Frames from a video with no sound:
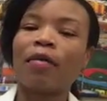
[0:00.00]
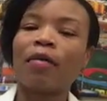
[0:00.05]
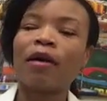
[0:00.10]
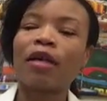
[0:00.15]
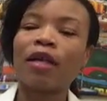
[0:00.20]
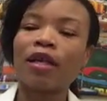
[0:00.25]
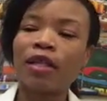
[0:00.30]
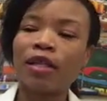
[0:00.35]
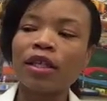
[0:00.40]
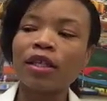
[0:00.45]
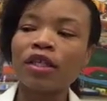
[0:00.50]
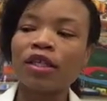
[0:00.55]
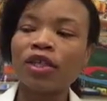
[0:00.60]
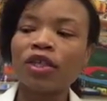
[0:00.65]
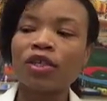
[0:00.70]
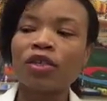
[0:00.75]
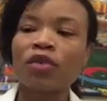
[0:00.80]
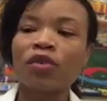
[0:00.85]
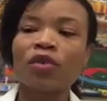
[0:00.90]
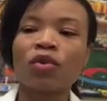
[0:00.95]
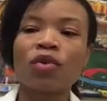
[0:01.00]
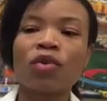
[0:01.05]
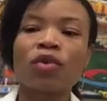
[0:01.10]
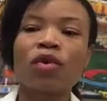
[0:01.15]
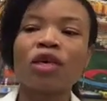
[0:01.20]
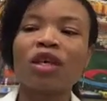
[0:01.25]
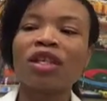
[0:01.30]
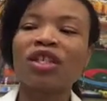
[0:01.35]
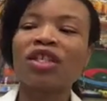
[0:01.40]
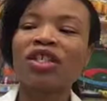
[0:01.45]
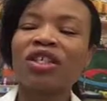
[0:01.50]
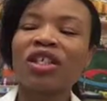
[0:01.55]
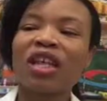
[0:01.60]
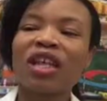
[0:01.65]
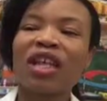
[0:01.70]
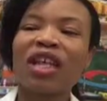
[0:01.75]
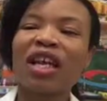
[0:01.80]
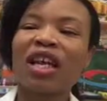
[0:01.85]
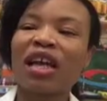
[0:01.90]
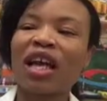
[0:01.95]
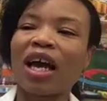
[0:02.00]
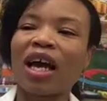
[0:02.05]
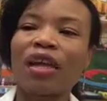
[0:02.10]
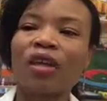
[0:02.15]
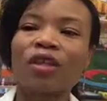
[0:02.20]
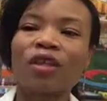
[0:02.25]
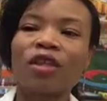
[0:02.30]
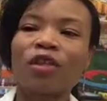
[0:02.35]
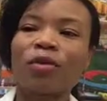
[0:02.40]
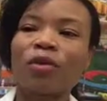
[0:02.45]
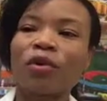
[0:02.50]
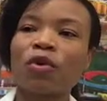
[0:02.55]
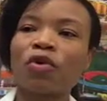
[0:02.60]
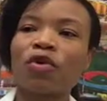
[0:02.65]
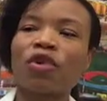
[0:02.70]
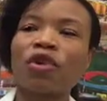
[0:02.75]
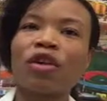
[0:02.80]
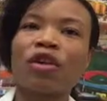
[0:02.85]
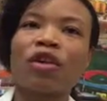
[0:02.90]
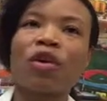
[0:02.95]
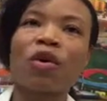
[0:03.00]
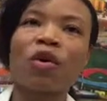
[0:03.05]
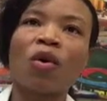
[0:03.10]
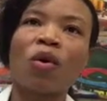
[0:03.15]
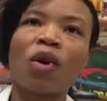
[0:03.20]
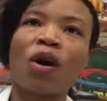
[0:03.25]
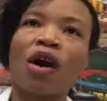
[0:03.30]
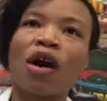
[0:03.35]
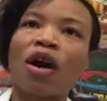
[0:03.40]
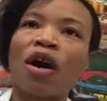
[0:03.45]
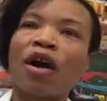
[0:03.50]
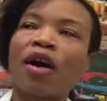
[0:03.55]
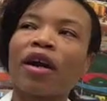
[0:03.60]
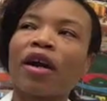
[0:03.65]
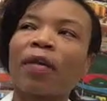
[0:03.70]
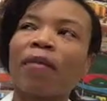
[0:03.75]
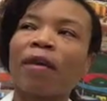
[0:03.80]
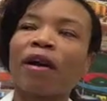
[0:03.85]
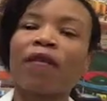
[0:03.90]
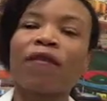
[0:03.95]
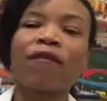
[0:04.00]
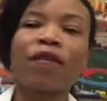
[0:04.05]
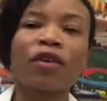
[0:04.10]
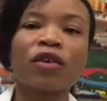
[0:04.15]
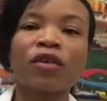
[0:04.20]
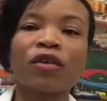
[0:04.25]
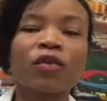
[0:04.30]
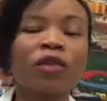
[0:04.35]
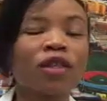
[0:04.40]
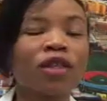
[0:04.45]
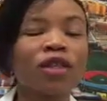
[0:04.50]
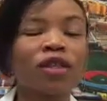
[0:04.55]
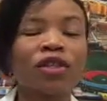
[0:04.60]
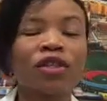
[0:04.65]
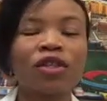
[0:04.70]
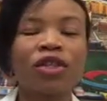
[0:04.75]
In addition to just getting a lot of exposure in OR and my first research